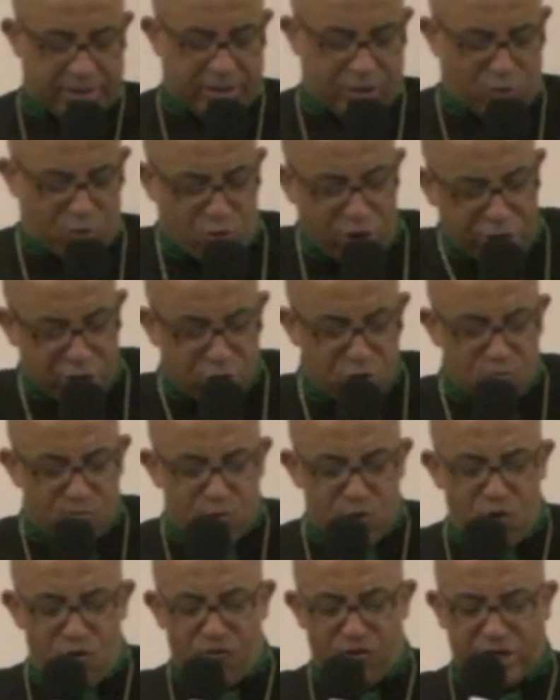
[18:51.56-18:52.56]
When you
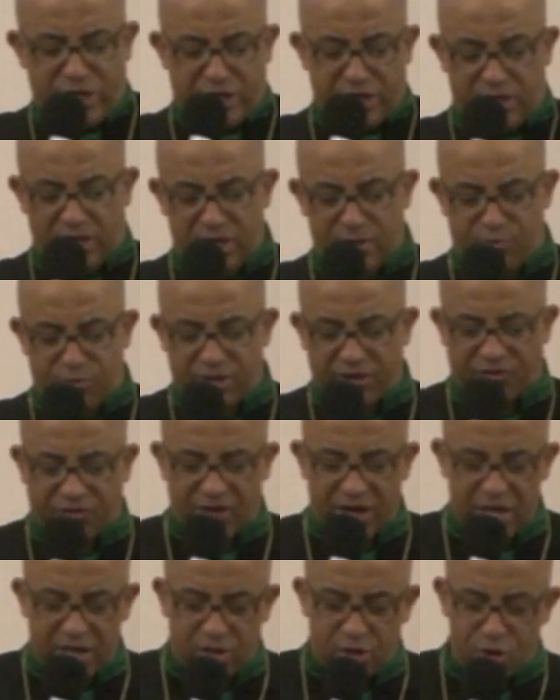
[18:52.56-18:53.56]
move in deliberate
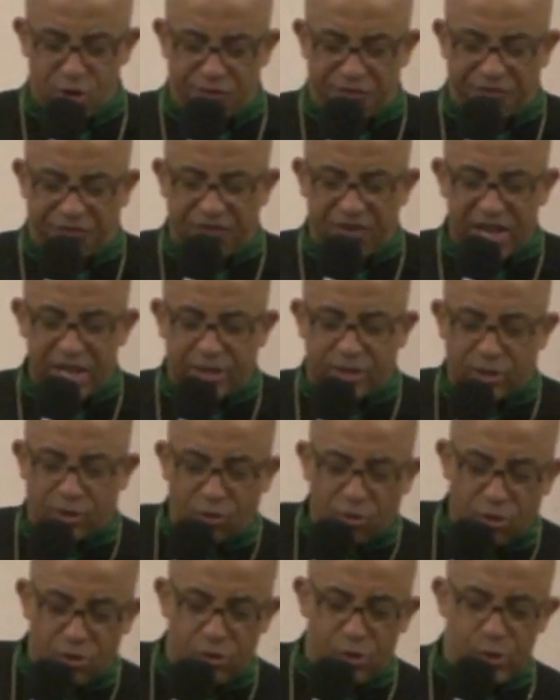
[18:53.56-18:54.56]
faith, your faith
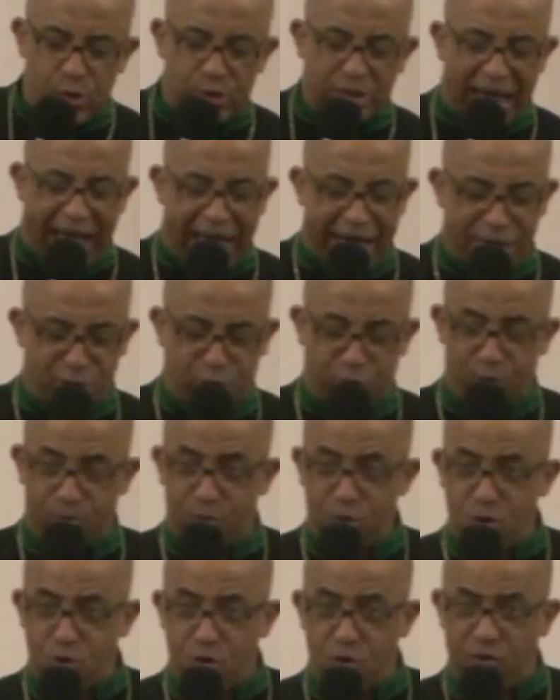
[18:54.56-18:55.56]
grows as you
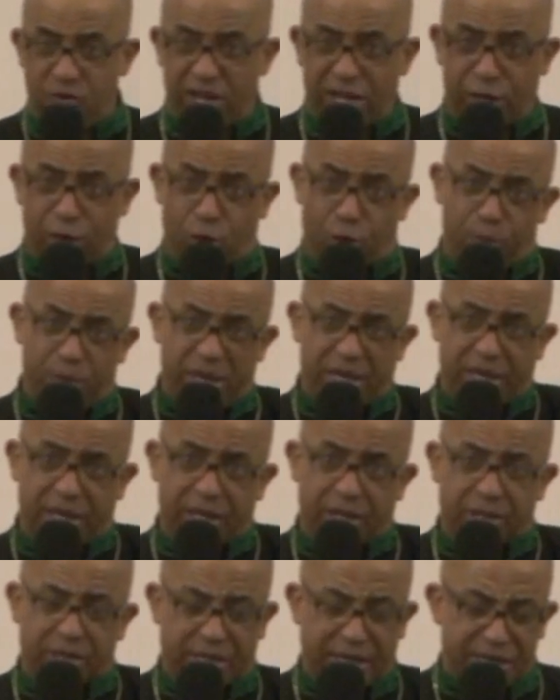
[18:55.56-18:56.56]
move in
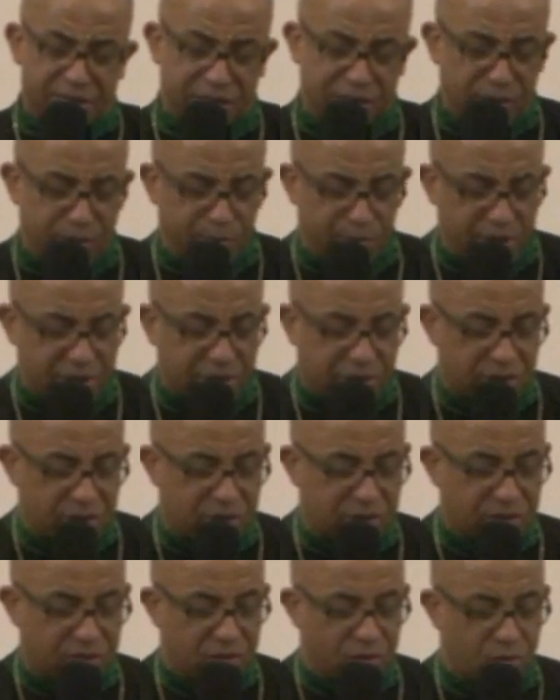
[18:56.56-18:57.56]
obedience and submission
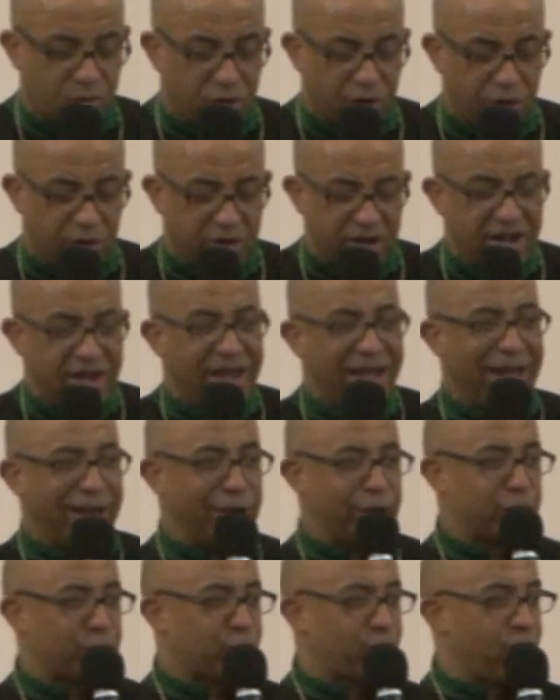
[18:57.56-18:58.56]
to the word
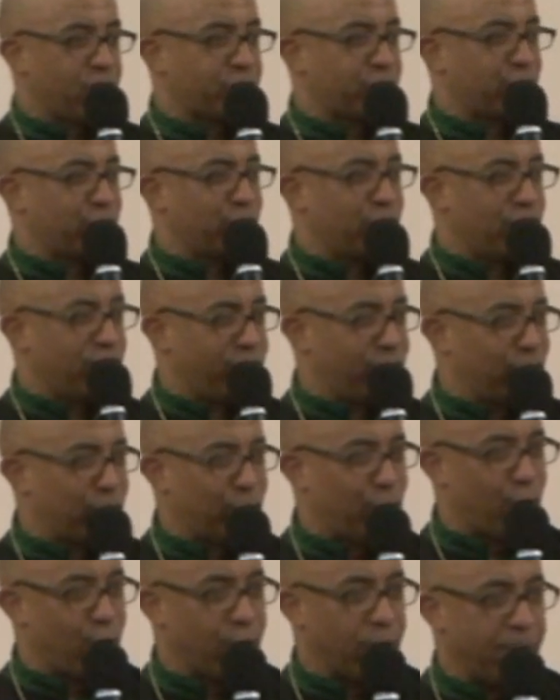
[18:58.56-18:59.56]
and instruction of the
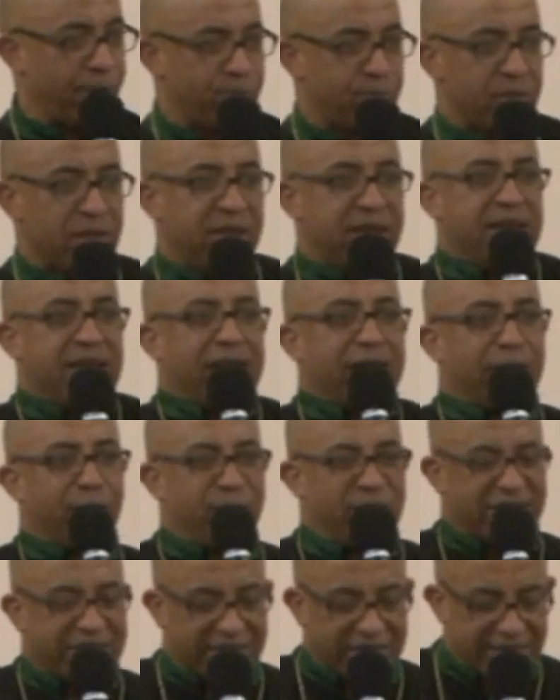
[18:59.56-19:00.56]
Lord. Let
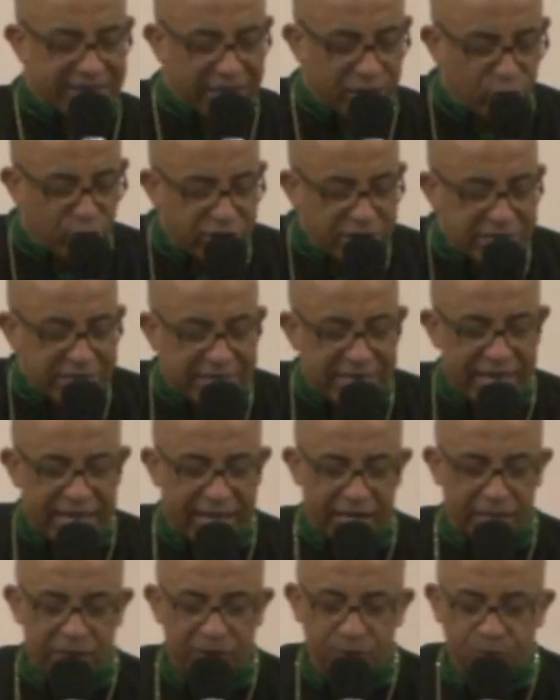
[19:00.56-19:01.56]
me say that once
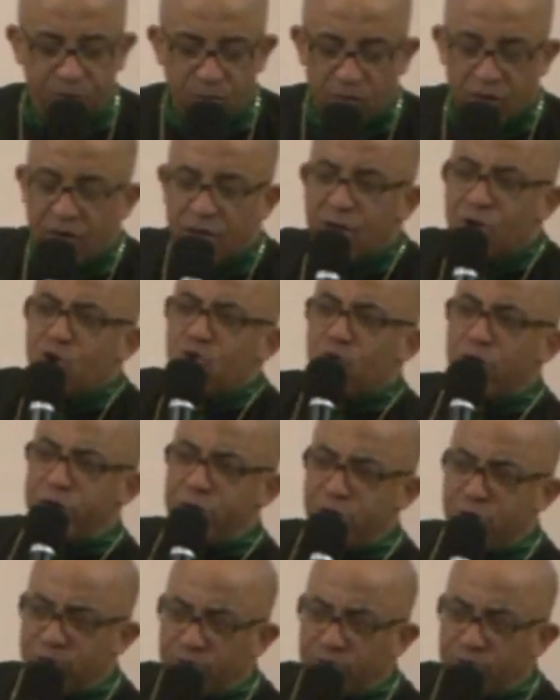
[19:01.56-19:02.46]
again. When you